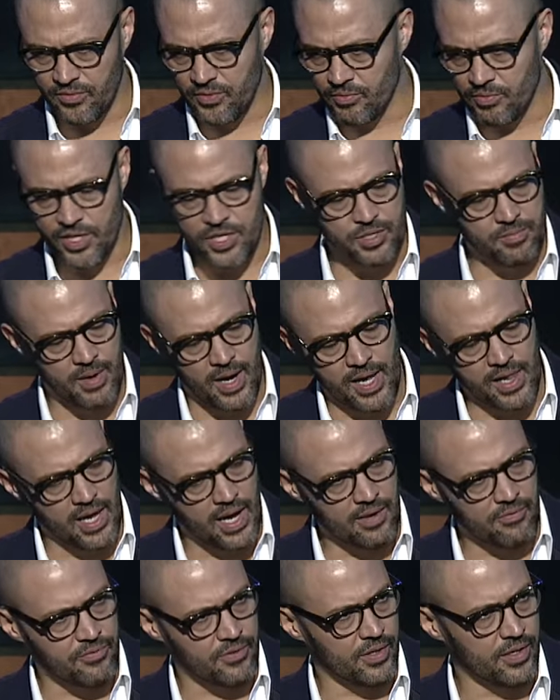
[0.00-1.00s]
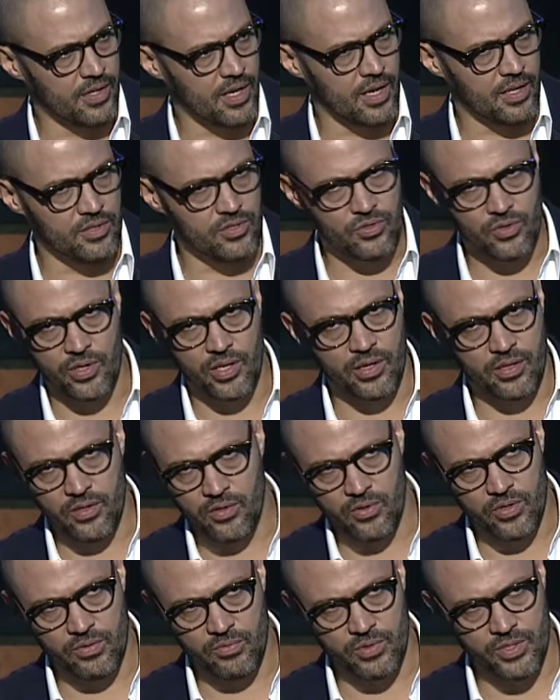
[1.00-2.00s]
enriched my life, and, and joining the
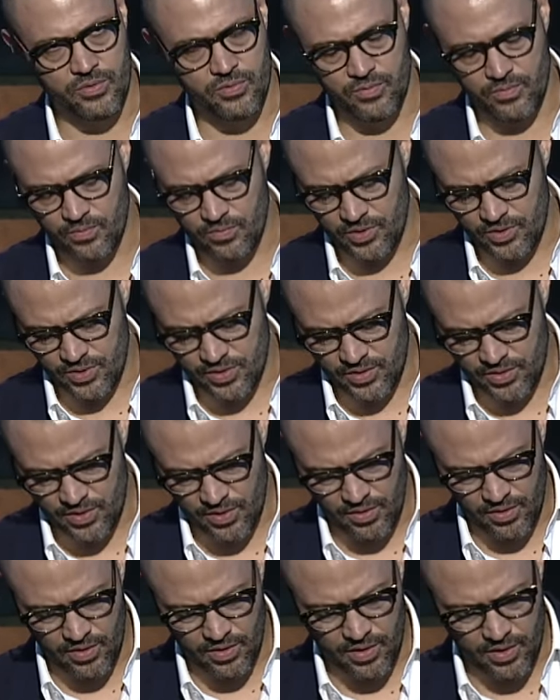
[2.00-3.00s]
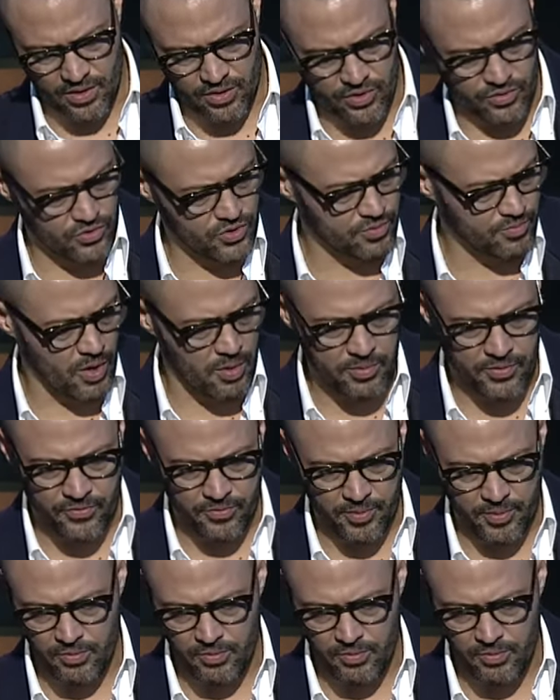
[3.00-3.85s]
union was, was a, a, huge moment for me,